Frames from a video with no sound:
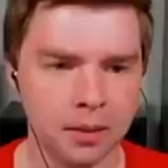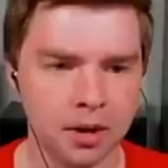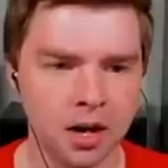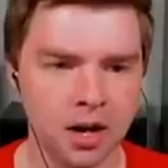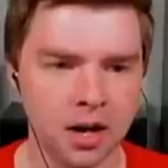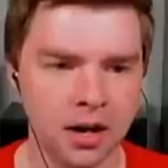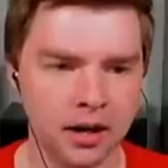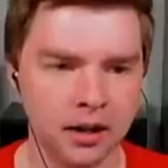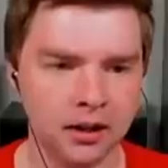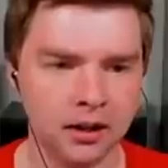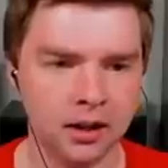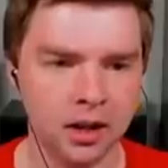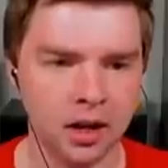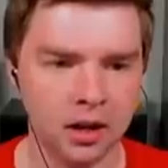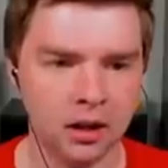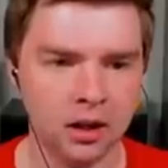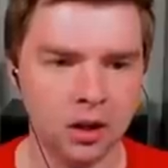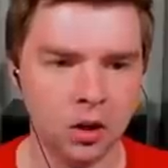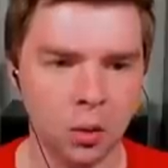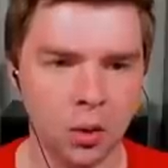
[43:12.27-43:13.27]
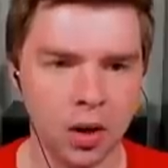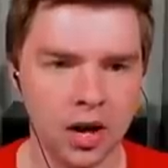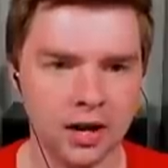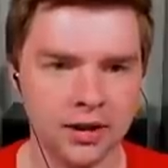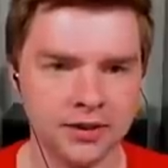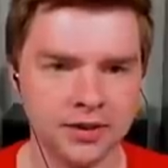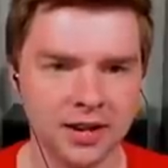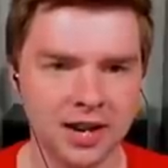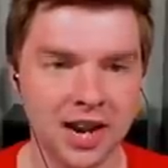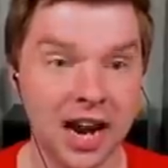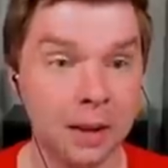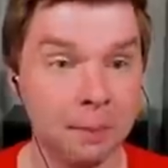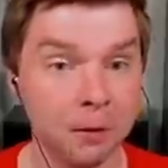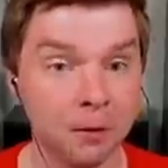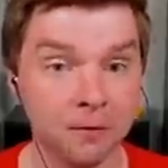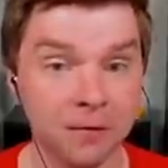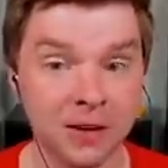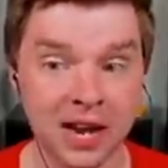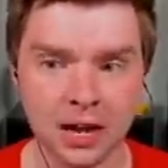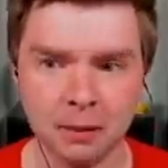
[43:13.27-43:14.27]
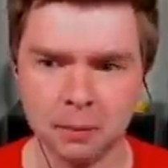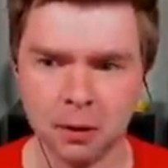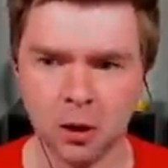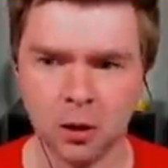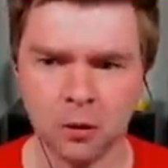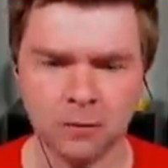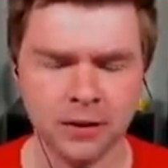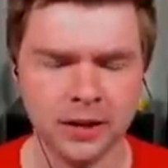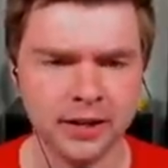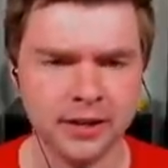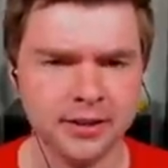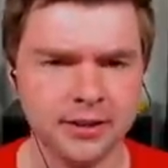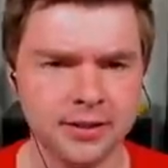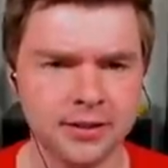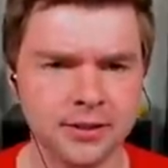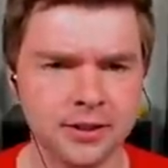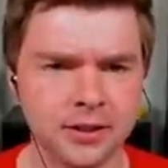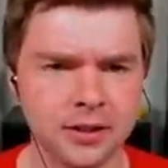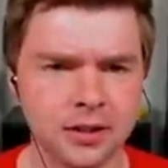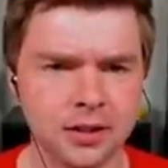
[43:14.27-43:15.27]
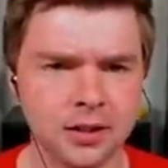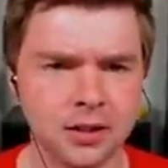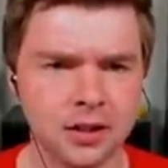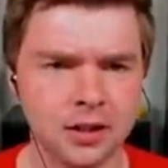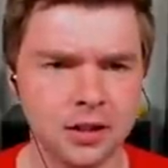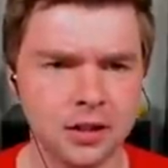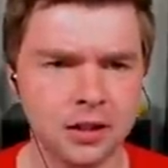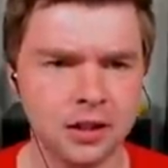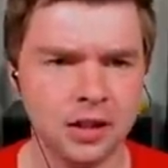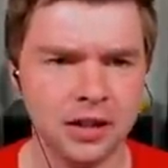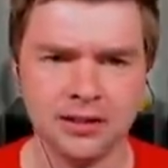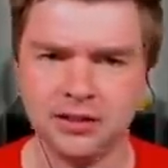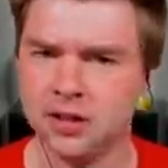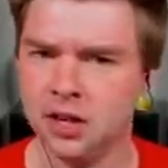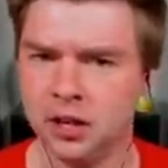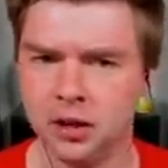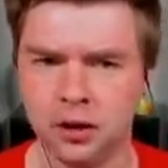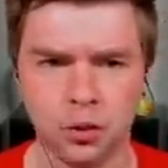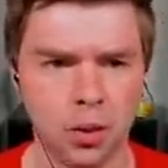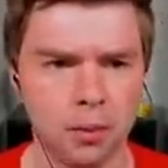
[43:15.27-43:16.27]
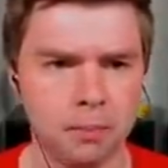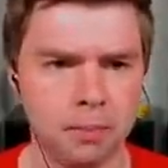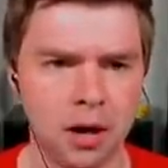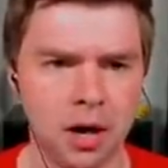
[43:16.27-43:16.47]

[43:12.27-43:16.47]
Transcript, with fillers: Come on, Lugquaza. Hyper Fang, perfect. That's gonna do a